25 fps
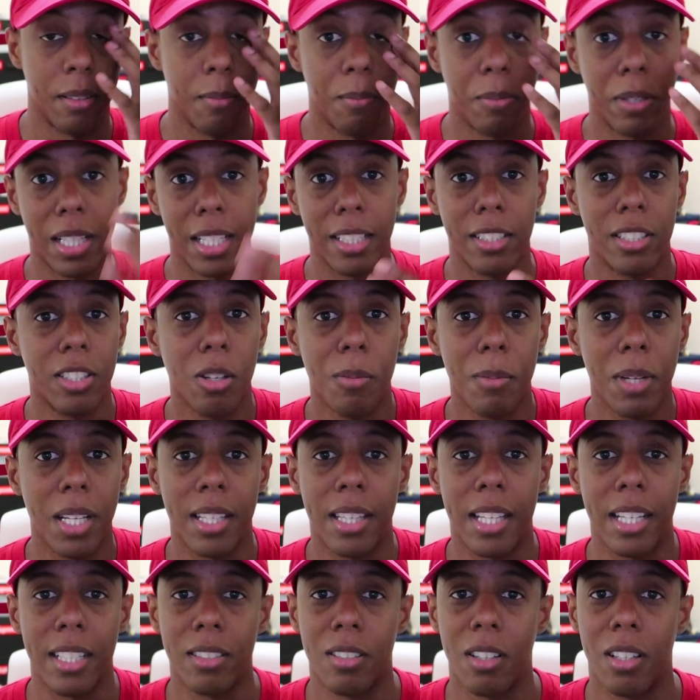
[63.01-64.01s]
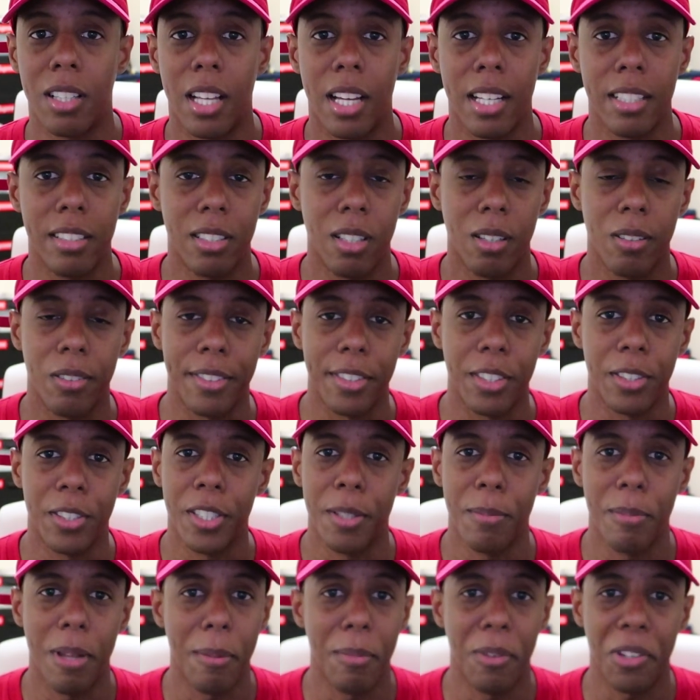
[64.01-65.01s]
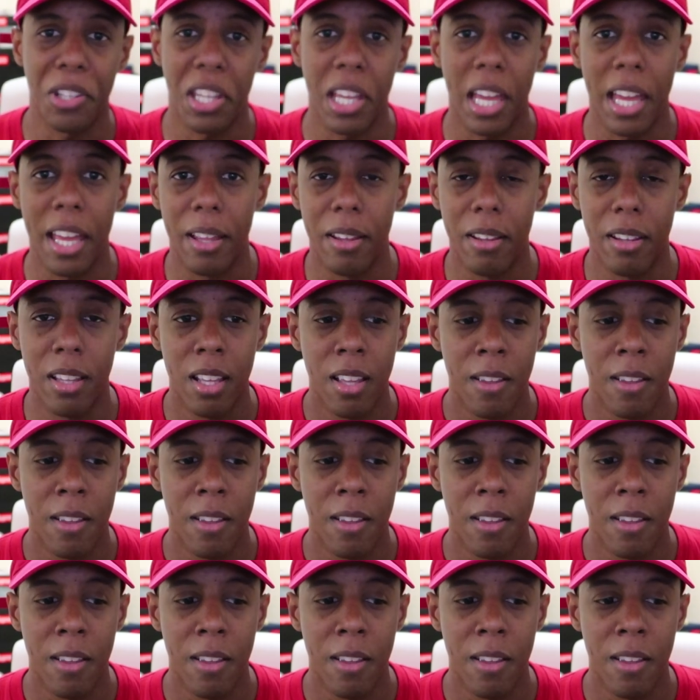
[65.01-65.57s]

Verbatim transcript: But there's so many things online, so you should be able to get